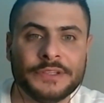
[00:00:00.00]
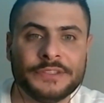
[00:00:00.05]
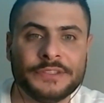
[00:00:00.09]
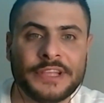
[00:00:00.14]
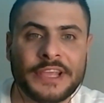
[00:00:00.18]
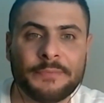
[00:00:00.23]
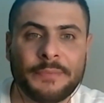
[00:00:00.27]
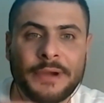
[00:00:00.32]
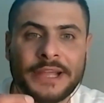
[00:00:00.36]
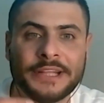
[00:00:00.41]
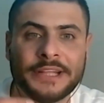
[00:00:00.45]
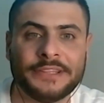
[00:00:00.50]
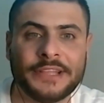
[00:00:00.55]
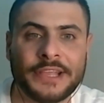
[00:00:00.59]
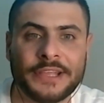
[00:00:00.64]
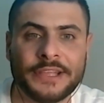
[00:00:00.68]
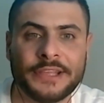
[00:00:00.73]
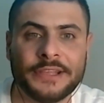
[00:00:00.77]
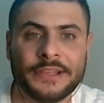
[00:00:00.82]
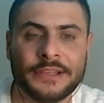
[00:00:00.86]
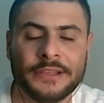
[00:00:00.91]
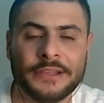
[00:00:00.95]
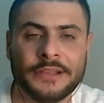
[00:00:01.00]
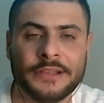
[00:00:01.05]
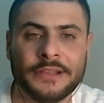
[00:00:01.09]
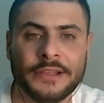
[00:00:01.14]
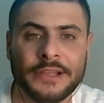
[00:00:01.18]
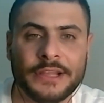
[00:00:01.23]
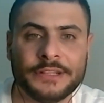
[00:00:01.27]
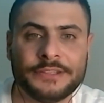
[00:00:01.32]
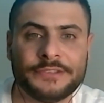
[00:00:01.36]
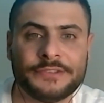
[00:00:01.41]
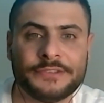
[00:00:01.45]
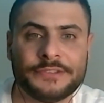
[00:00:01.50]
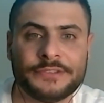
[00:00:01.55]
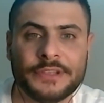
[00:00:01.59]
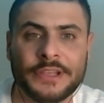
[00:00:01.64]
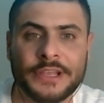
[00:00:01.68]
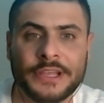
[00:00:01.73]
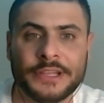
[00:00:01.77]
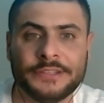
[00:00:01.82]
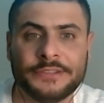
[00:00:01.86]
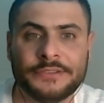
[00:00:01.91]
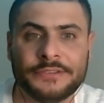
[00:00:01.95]
day by day
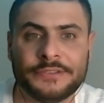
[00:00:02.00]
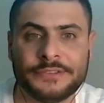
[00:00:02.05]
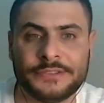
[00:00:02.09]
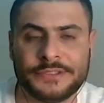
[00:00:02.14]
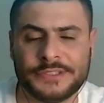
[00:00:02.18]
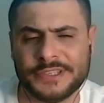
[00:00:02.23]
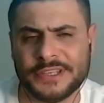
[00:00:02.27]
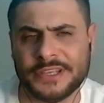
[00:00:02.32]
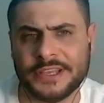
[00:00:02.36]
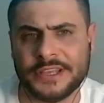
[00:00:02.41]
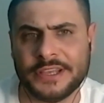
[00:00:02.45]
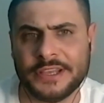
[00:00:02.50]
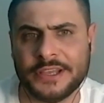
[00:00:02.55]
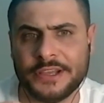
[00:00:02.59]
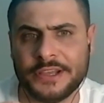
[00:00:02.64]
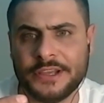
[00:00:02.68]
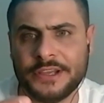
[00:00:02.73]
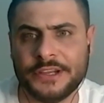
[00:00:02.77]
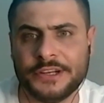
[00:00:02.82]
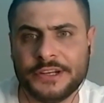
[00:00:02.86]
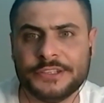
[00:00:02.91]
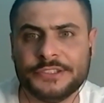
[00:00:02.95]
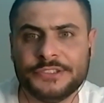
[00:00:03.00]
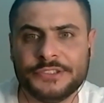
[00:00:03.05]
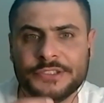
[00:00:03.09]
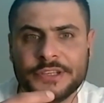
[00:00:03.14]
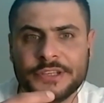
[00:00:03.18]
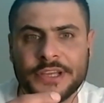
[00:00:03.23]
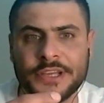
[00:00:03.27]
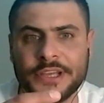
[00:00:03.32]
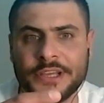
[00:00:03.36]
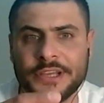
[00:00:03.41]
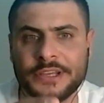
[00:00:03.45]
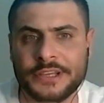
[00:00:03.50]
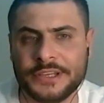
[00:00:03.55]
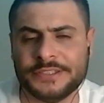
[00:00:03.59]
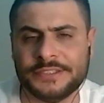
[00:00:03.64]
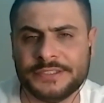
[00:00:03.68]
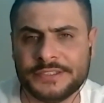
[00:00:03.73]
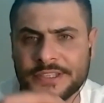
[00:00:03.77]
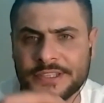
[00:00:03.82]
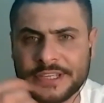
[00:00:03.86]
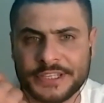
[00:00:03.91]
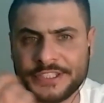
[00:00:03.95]
it's hurt
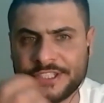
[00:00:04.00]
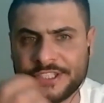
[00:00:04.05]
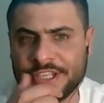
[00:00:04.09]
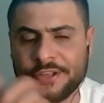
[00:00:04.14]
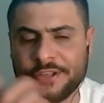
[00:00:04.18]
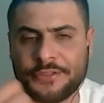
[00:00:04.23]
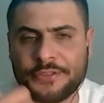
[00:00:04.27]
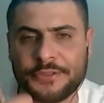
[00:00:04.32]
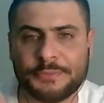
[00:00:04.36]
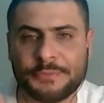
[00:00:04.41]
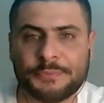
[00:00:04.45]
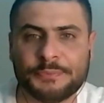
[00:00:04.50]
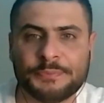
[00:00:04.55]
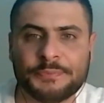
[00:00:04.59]
his teeth.